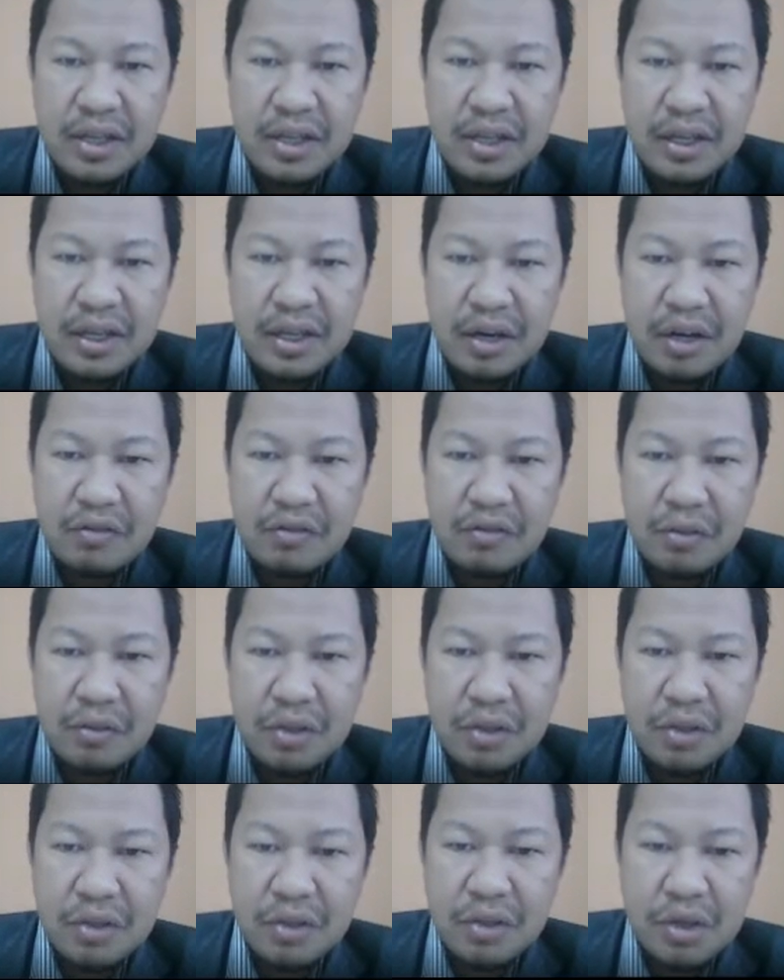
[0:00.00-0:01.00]
out from
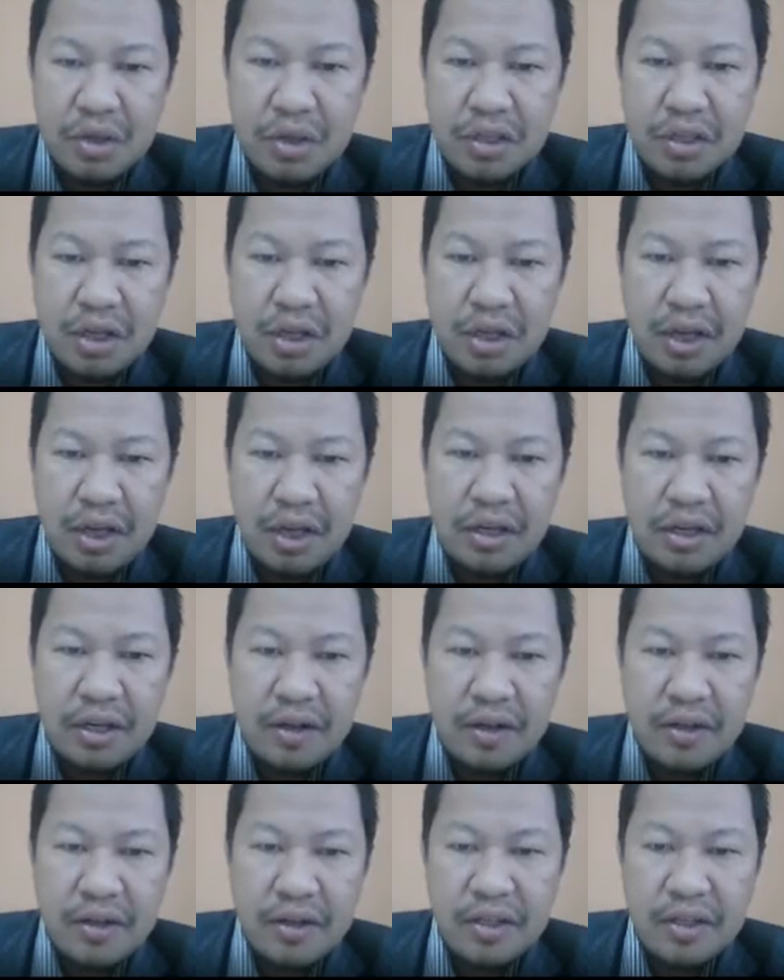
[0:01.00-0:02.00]
the equation and
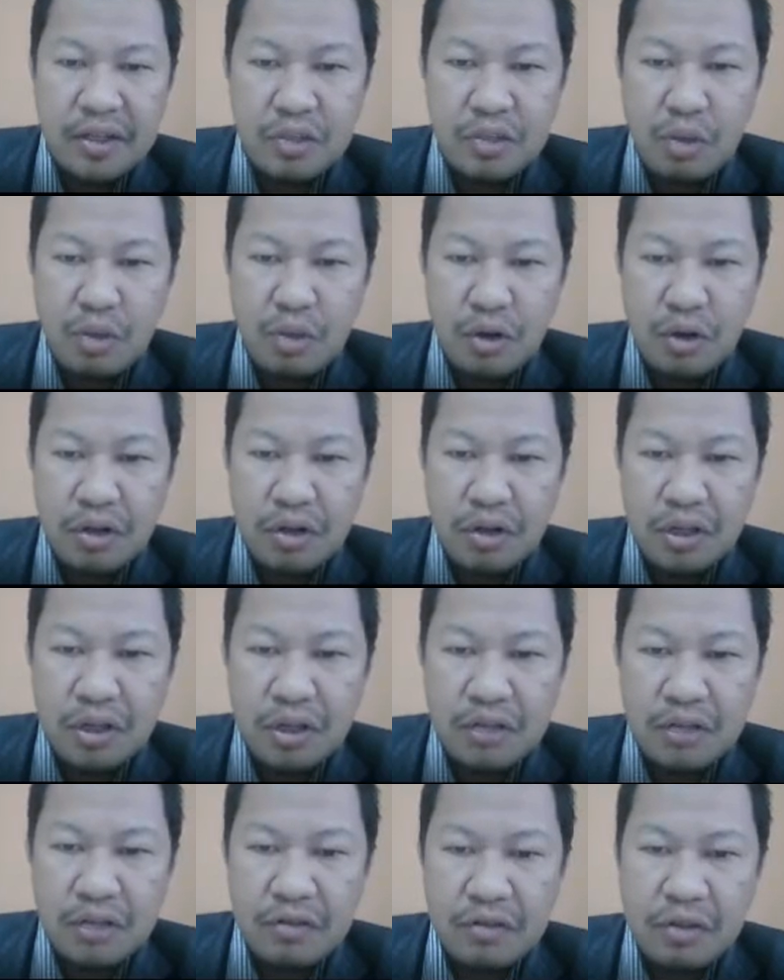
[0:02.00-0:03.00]
is plotted
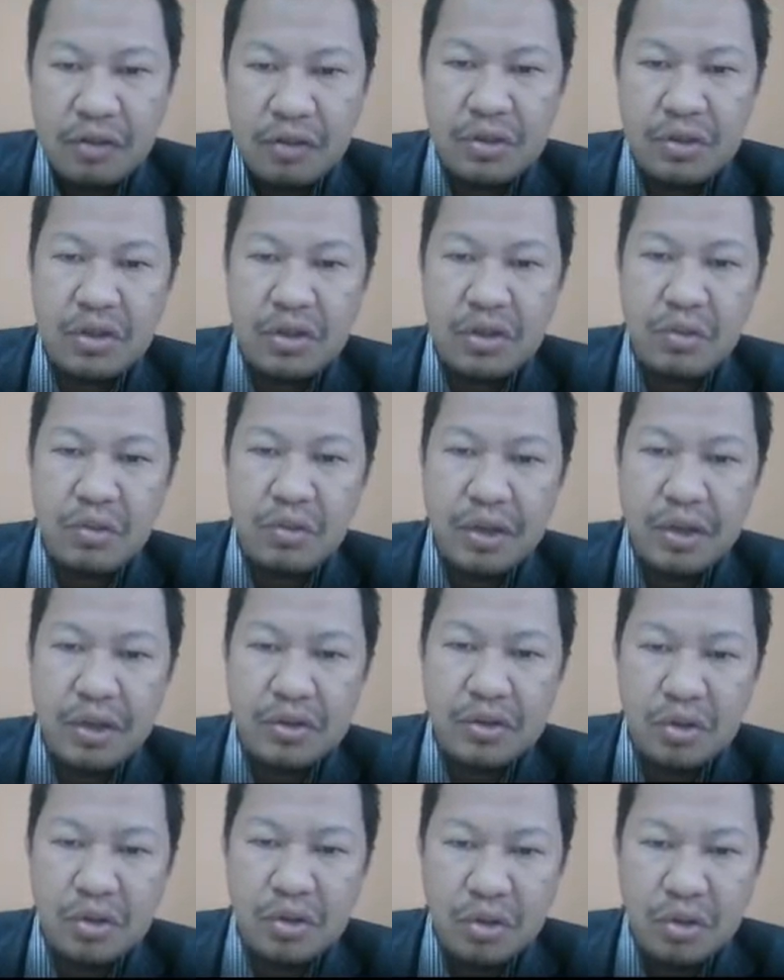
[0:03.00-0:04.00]
in frequency domain.
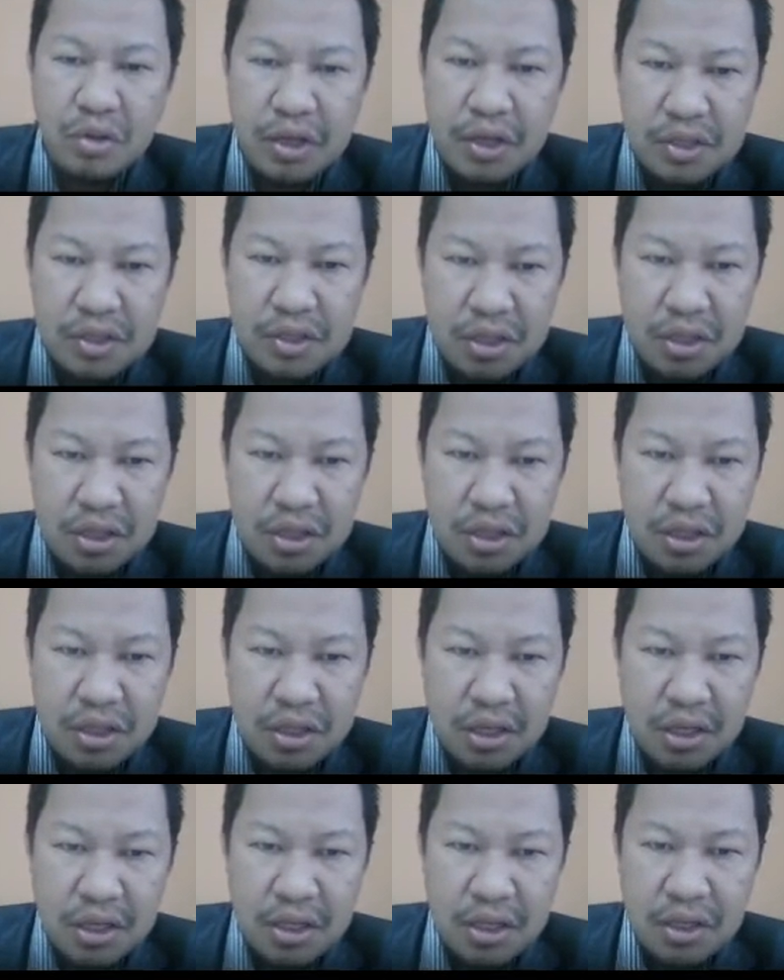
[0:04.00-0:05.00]
So you can see here
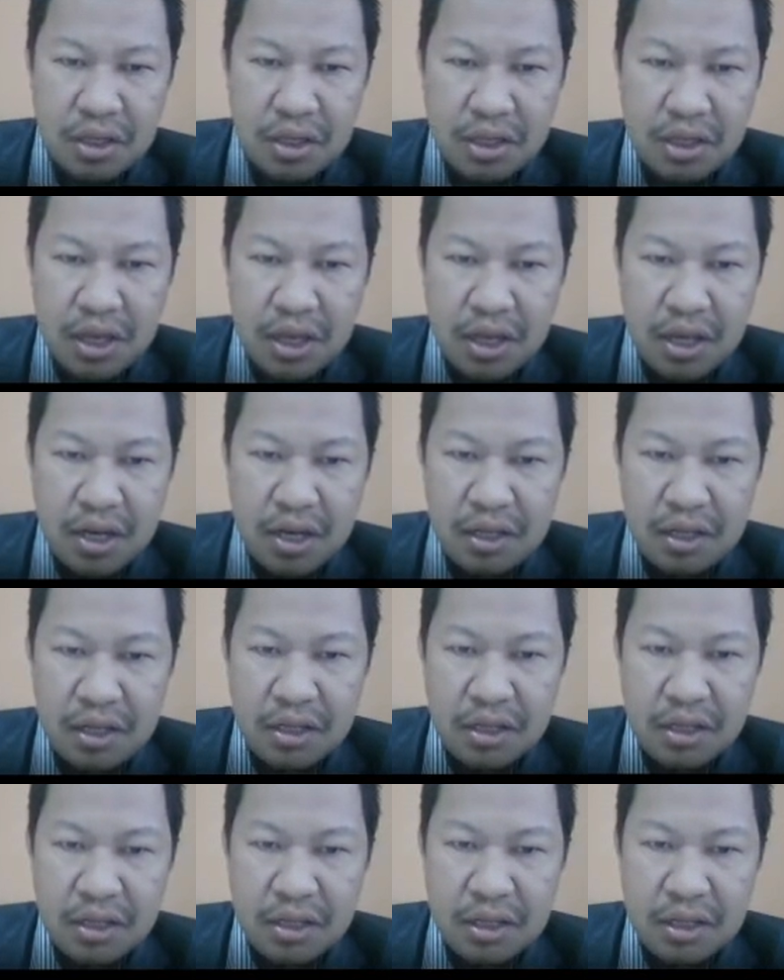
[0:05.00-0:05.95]
the carrier